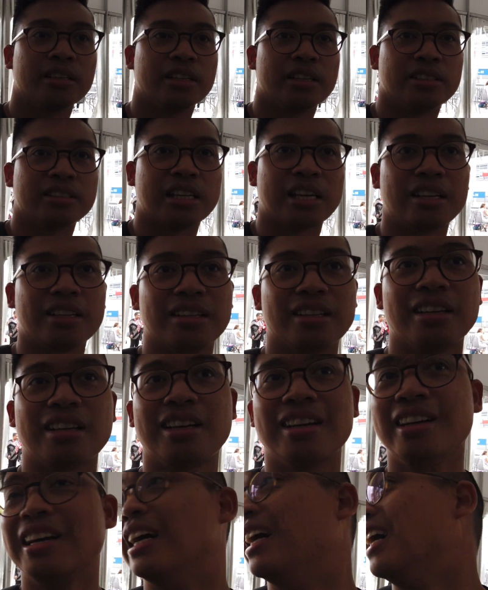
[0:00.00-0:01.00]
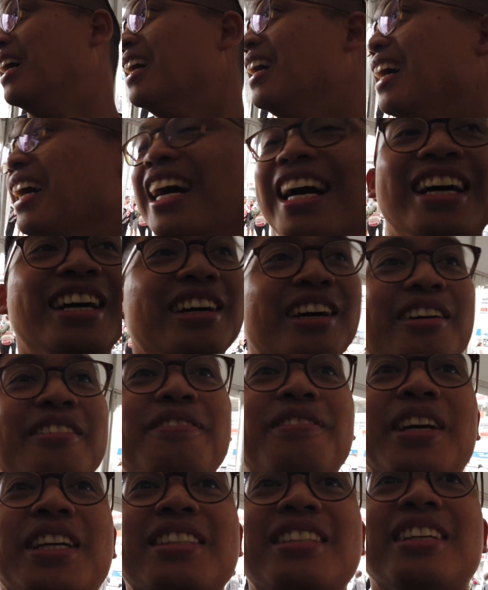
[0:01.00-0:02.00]
is that?
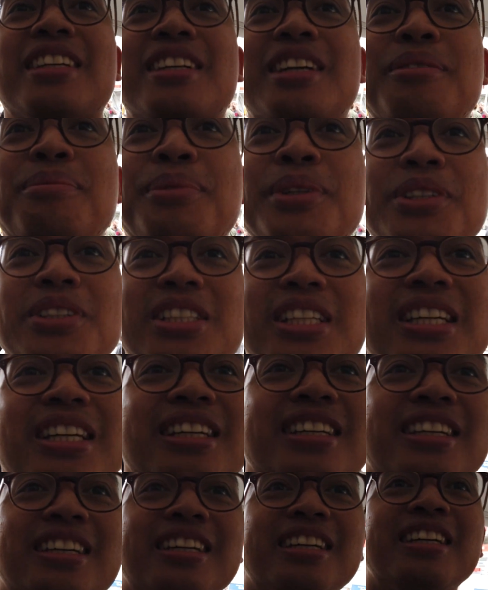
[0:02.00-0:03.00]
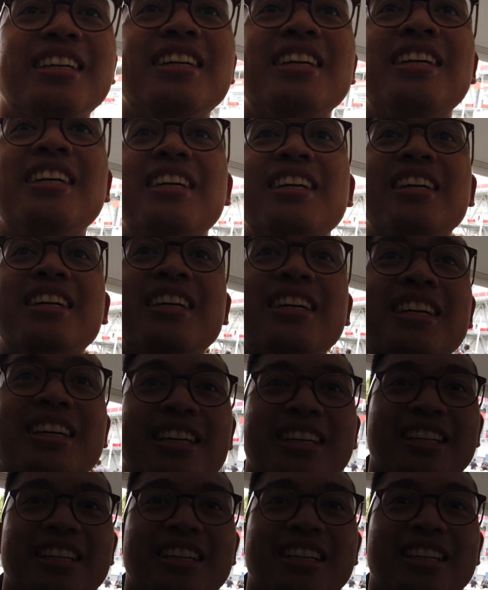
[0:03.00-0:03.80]
Fix It Kombucha? The quick fix,